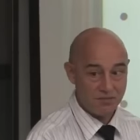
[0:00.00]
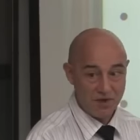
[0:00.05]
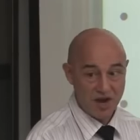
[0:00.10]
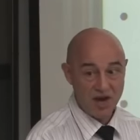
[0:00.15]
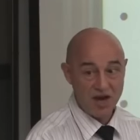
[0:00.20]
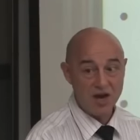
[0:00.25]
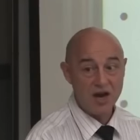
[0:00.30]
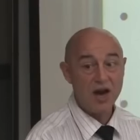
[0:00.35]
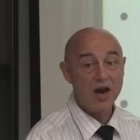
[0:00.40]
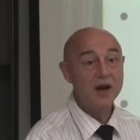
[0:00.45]

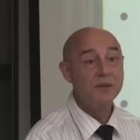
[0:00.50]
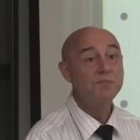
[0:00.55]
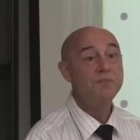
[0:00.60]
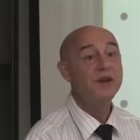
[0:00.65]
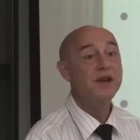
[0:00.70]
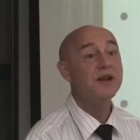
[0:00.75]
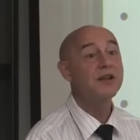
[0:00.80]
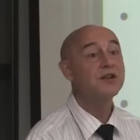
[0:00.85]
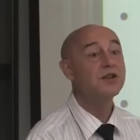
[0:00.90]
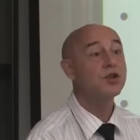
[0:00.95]
meaning
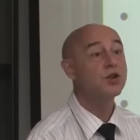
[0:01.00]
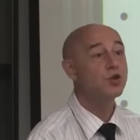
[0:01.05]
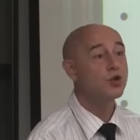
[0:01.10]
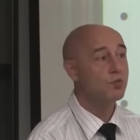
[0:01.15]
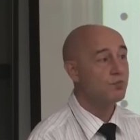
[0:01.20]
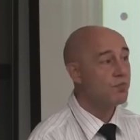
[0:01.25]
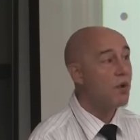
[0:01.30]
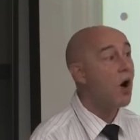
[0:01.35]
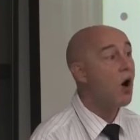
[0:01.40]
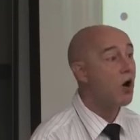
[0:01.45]
ability to
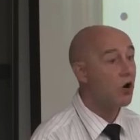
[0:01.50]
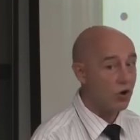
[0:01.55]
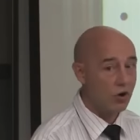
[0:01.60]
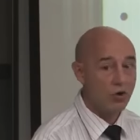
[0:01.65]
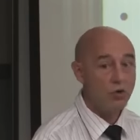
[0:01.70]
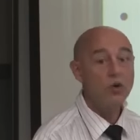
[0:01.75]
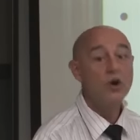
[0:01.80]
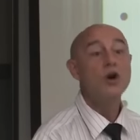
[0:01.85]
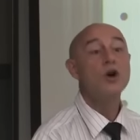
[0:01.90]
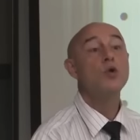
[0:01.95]

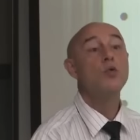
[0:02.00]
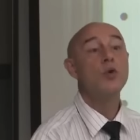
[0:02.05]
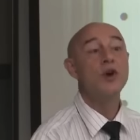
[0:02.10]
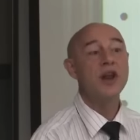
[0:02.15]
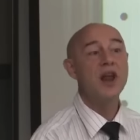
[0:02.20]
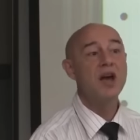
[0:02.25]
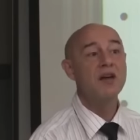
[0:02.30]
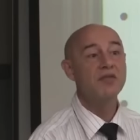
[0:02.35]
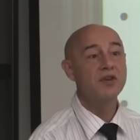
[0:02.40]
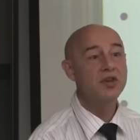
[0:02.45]
borrow
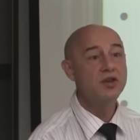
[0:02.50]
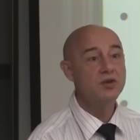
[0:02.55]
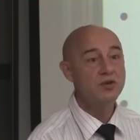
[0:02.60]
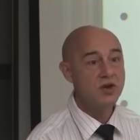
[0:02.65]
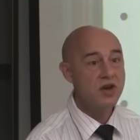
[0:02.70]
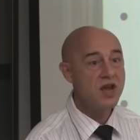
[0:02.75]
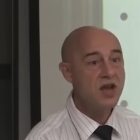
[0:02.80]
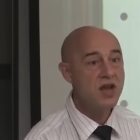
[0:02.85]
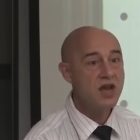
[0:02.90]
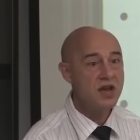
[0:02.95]
whenever you
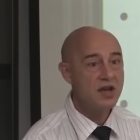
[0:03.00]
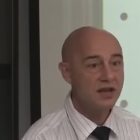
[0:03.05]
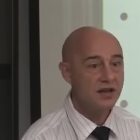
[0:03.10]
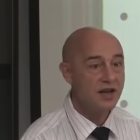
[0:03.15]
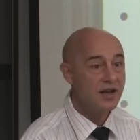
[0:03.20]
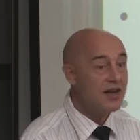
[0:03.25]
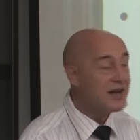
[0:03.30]
need.